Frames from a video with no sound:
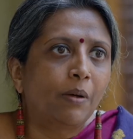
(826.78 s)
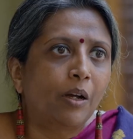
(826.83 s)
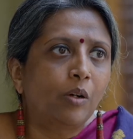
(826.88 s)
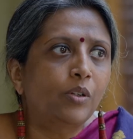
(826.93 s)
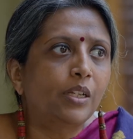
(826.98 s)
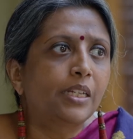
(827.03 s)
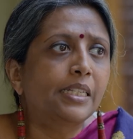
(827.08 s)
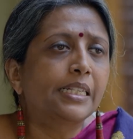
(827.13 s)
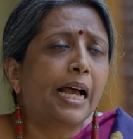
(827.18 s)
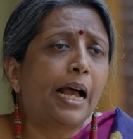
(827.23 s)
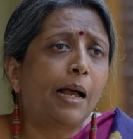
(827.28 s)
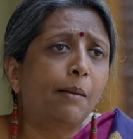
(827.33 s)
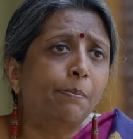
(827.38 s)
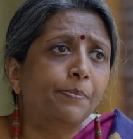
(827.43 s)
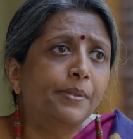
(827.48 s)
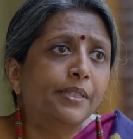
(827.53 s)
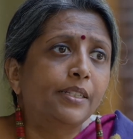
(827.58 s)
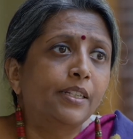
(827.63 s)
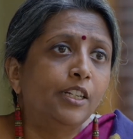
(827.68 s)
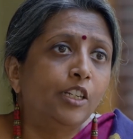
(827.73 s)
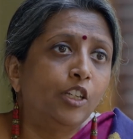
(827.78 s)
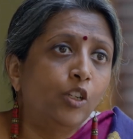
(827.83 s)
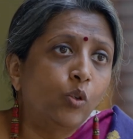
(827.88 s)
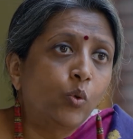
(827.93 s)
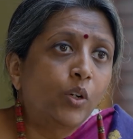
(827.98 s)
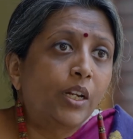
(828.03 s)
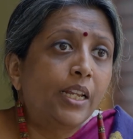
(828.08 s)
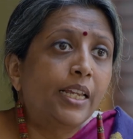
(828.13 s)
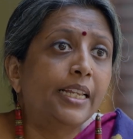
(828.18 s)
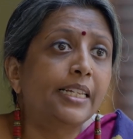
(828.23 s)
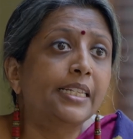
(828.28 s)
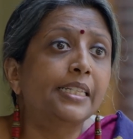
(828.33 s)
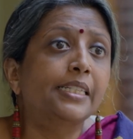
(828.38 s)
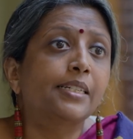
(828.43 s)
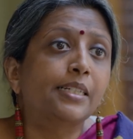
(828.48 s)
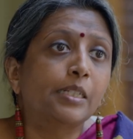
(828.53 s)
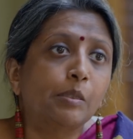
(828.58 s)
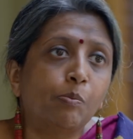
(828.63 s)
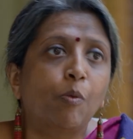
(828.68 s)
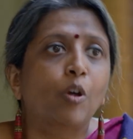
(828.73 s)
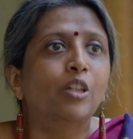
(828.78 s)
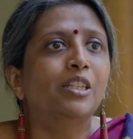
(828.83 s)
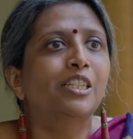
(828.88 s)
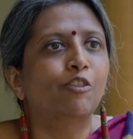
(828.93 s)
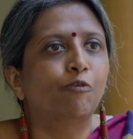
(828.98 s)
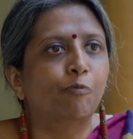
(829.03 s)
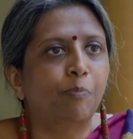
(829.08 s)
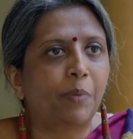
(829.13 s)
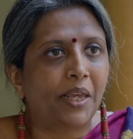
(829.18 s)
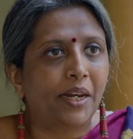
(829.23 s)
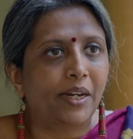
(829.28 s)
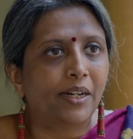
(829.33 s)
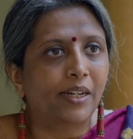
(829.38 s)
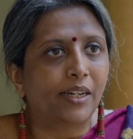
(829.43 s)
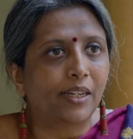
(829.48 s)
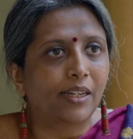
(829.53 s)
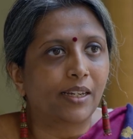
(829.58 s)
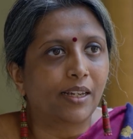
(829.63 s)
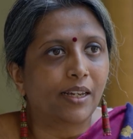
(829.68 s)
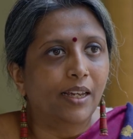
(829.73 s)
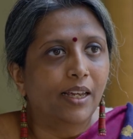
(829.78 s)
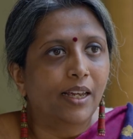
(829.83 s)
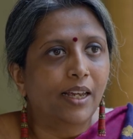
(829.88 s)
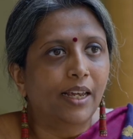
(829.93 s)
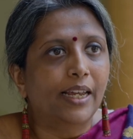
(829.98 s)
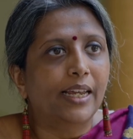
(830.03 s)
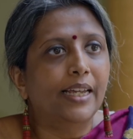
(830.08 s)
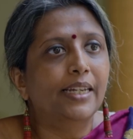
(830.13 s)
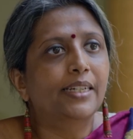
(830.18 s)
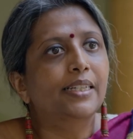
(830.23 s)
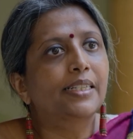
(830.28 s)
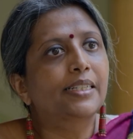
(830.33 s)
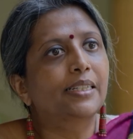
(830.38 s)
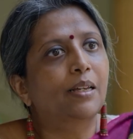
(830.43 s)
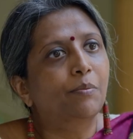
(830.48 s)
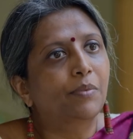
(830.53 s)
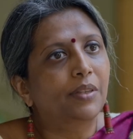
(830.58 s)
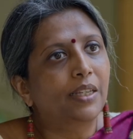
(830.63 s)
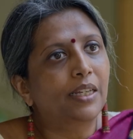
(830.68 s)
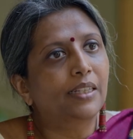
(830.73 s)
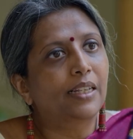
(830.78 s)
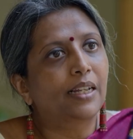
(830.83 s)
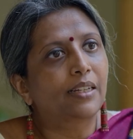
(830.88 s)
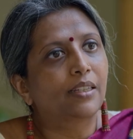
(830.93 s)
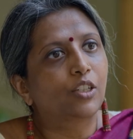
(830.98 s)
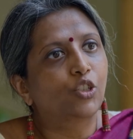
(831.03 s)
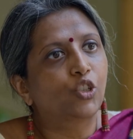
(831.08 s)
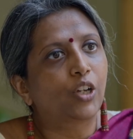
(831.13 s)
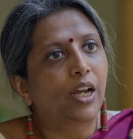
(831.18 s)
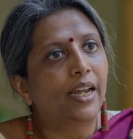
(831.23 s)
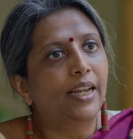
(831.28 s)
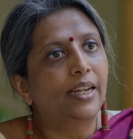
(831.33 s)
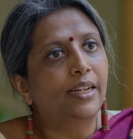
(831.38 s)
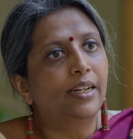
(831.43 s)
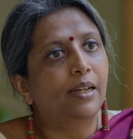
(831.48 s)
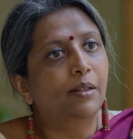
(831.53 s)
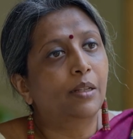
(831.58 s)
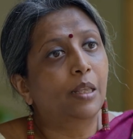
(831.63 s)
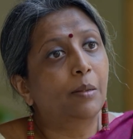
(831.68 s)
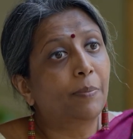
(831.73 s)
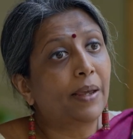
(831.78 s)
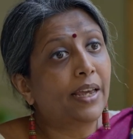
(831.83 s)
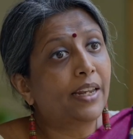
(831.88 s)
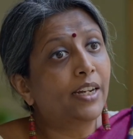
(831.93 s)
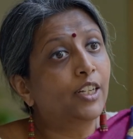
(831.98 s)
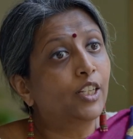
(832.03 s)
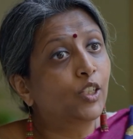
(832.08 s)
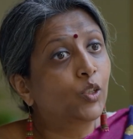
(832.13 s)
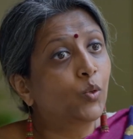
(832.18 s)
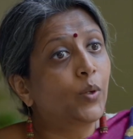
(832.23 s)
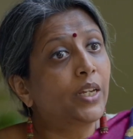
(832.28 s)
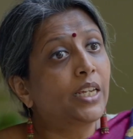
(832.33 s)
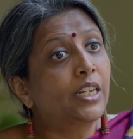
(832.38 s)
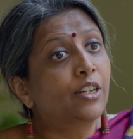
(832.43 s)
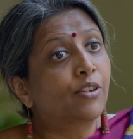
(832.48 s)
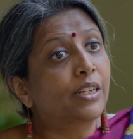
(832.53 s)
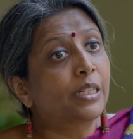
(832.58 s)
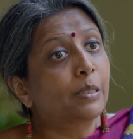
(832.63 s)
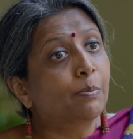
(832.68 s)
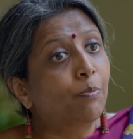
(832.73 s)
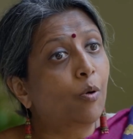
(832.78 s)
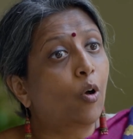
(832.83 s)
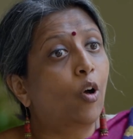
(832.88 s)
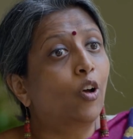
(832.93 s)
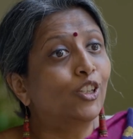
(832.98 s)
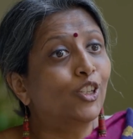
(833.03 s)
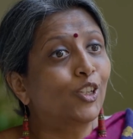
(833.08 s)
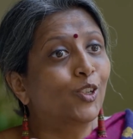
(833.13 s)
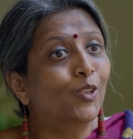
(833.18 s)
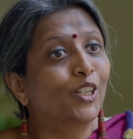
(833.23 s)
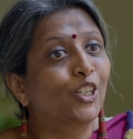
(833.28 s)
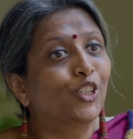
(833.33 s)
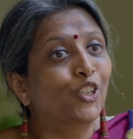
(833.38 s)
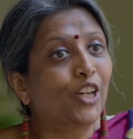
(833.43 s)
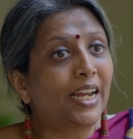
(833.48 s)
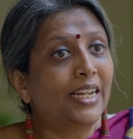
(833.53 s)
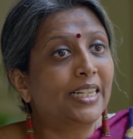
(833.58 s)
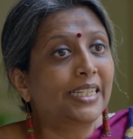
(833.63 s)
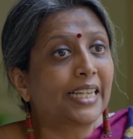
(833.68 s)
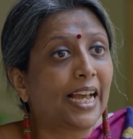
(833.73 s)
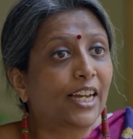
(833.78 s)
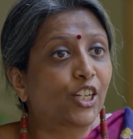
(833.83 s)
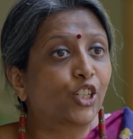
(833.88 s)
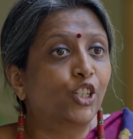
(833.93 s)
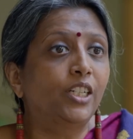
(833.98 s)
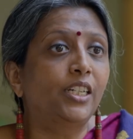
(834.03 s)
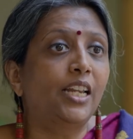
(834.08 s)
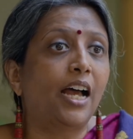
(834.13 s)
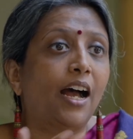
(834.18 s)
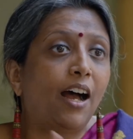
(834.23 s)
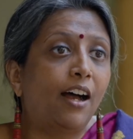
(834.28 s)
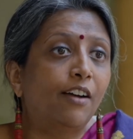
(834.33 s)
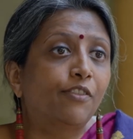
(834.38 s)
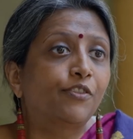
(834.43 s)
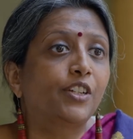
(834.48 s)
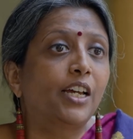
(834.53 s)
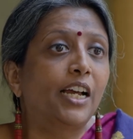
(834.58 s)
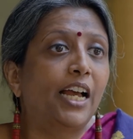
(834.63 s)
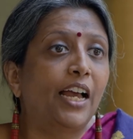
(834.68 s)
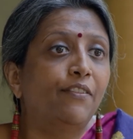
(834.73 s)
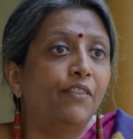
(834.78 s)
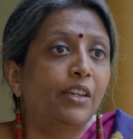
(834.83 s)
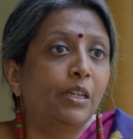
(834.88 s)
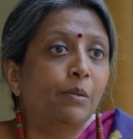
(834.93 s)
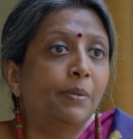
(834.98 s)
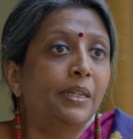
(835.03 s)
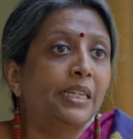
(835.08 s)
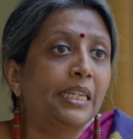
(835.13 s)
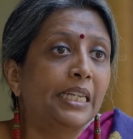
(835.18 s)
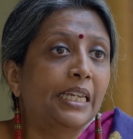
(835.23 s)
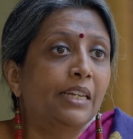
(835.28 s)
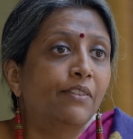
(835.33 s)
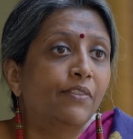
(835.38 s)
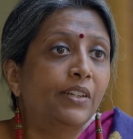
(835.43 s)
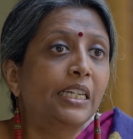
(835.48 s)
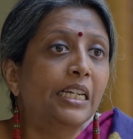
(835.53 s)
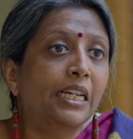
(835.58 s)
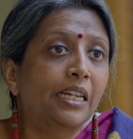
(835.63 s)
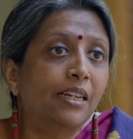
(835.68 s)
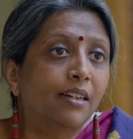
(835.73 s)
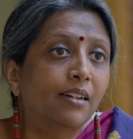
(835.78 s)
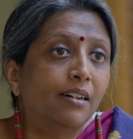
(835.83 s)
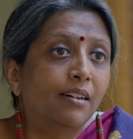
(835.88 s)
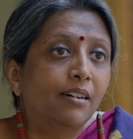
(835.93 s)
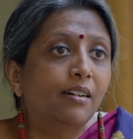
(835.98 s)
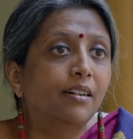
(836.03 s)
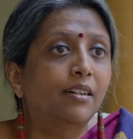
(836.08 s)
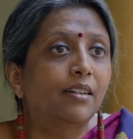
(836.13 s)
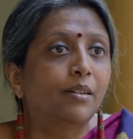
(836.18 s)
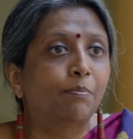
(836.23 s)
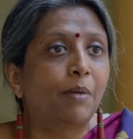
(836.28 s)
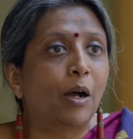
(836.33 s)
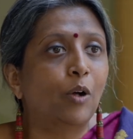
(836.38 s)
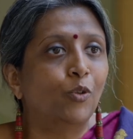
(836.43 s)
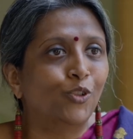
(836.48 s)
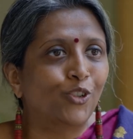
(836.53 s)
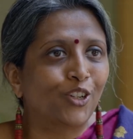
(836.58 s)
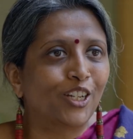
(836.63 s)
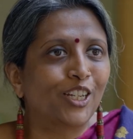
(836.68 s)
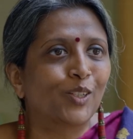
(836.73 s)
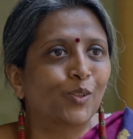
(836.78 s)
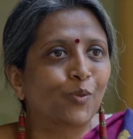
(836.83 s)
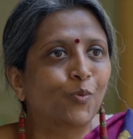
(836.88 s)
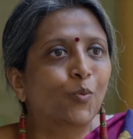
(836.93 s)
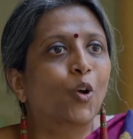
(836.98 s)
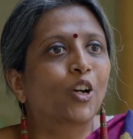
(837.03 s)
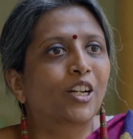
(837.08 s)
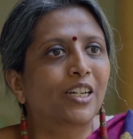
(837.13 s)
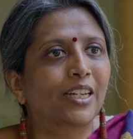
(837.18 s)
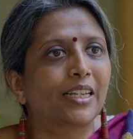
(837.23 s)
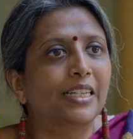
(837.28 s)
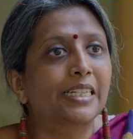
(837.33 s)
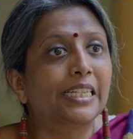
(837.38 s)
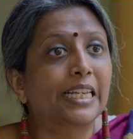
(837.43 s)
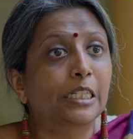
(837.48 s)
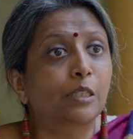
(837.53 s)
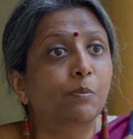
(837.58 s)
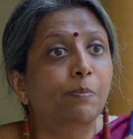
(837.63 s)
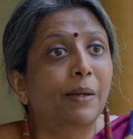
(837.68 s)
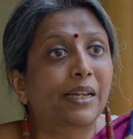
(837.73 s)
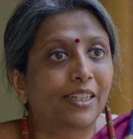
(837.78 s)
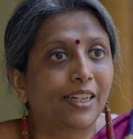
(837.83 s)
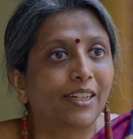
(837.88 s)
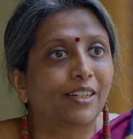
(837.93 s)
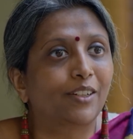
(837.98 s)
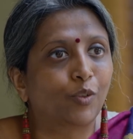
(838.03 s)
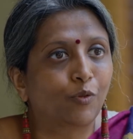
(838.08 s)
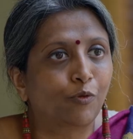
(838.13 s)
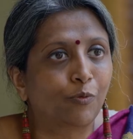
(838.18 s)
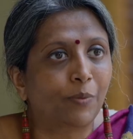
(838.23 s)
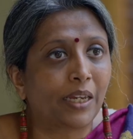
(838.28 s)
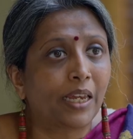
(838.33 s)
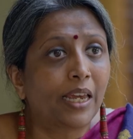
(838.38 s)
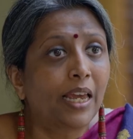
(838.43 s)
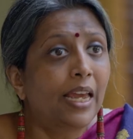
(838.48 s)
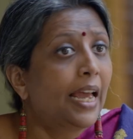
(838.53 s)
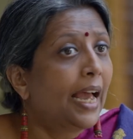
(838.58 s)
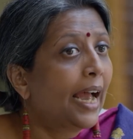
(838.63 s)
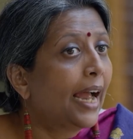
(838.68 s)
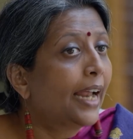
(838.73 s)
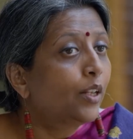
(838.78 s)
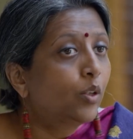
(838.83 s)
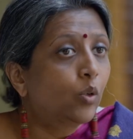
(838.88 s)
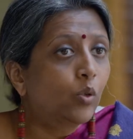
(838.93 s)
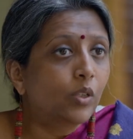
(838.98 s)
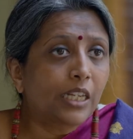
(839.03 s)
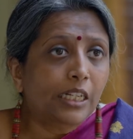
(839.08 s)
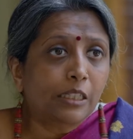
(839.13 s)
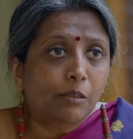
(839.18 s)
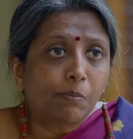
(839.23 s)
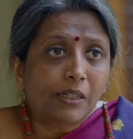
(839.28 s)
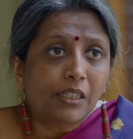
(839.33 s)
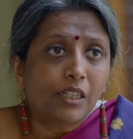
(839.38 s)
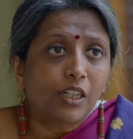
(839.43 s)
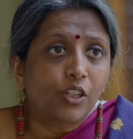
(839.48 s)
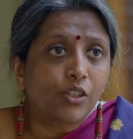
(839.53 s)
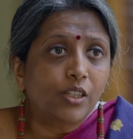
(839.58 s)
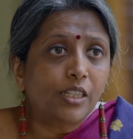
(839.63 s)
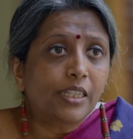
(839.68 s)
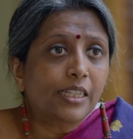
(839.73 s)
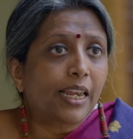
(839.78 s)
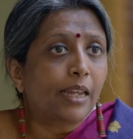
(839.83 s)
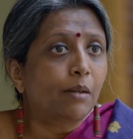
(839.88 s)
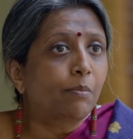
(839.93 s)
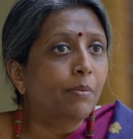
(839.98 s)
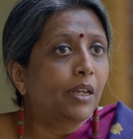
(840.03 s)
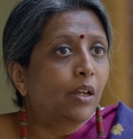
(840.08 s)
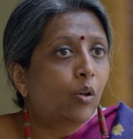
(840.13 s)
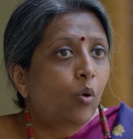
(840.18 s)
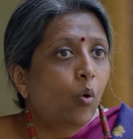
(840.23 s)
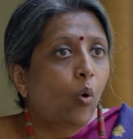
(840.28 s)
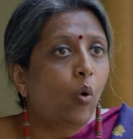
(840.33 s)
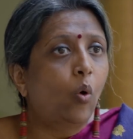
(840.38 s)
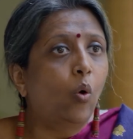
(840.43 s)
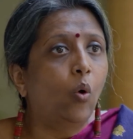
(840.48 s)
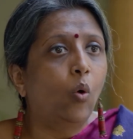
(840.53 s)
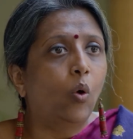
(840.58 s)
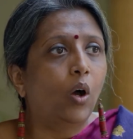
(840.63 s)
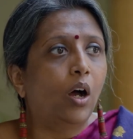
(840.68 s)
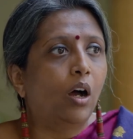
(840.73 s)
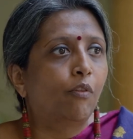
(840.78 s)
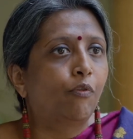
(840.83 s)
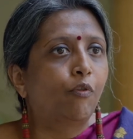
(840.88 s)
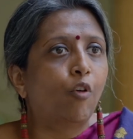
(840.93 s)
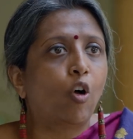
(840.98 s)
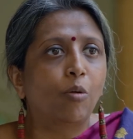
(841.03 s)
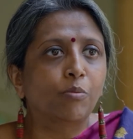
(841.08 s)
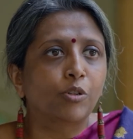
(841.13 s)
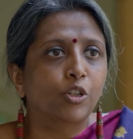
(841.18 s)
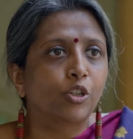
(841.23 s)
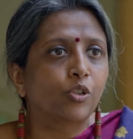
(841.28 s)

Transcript: about is absolutely, it is responsive parenting. It is something that the parent is doing in response to the child's action after having been given clear boundaries of what is expected of me. And those expectations can be formed